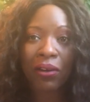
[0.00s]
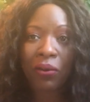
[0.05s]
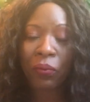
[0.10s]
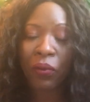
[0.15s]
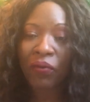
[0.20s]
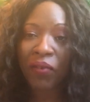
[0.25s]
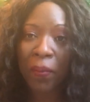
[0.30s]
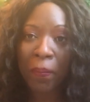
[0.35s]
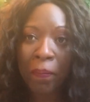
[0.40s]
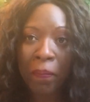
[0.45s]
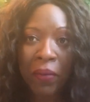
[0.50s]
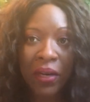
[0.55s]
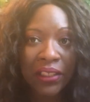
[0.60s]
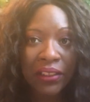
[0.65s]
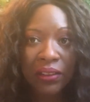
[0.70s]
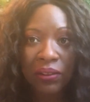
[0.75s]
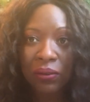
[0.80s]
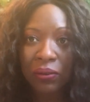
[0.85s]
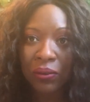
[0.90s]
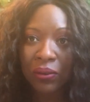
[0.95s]
with a
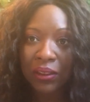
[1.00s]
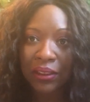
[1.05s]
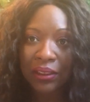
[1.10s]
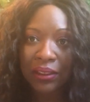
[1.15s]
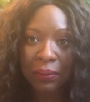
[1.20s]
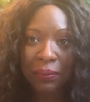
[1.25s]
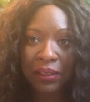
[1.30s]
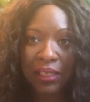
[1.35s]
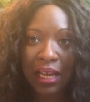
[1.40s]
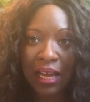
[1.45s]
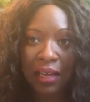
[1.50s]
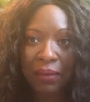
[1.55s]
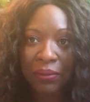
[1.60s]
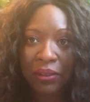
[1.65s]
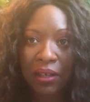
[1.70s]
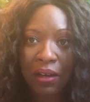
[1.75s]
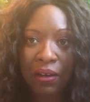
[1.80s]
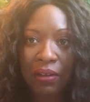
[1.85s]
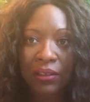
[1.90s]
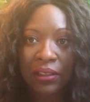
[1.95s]
muzzle on sometimes,
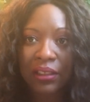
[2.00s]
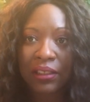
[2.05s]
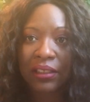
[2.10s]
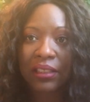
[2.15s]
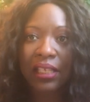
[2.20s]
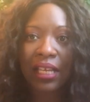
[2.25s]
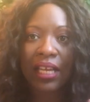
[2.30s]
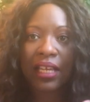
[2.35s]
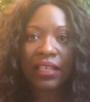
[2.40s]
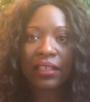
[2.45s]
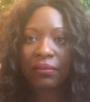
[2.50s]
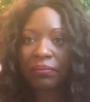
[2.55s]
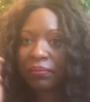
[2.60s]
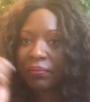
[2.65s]
y'all. Just like,